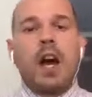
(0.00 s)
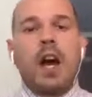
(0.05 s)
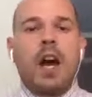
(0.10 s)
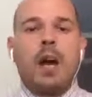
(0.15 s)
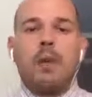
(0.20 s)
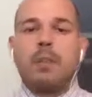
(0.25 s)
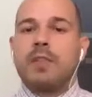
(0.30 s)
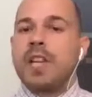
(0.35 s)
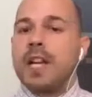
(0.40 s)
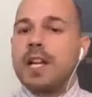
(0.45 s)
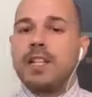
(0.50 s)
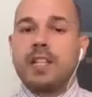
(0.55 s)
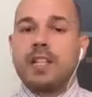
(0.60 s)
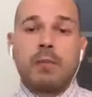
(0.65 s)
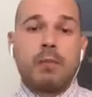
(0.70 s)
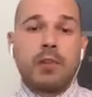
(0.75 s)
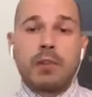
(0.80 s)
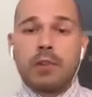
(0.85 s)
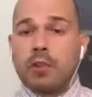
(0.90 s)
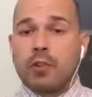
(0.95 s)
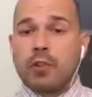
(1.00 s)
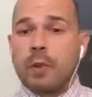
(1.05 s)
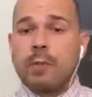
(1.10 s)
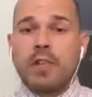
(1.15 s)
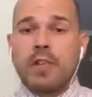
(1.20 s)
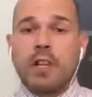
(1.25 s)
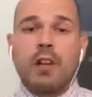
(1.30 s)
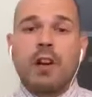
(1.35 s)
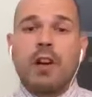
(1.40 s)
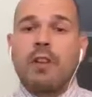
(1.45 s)
Changes in
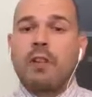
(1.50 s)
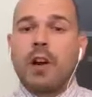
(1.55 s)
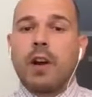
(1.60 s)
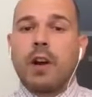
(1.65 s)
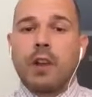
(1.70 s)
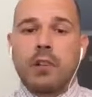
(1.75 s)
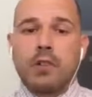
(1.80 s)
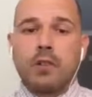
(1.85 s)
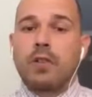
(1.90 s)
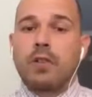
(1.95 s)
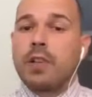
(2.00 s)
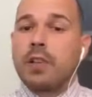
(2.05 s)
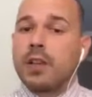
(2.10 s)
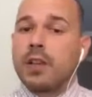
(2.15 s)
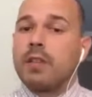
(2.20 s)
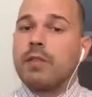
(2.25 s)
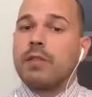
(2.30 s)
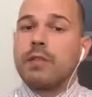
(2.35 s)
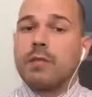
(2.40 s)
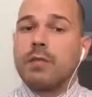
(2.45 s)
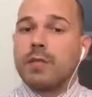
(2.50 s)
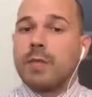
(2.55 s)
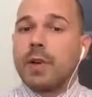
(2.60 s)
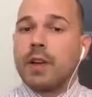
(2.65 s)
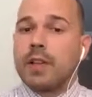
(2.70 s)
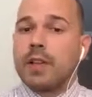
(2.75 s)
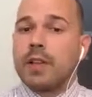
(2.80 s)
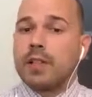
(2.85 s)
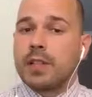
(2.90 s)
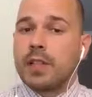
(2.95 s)
prescription are usually
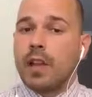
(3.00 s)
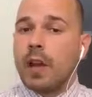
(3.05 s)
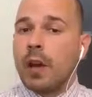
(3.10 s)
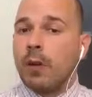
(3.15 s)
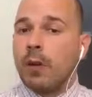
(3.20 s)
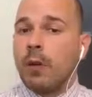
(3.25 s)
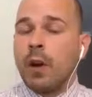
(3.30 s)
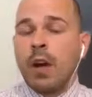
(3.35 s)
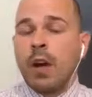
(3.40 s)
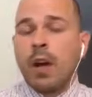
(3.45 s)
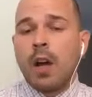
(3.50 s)
very slow.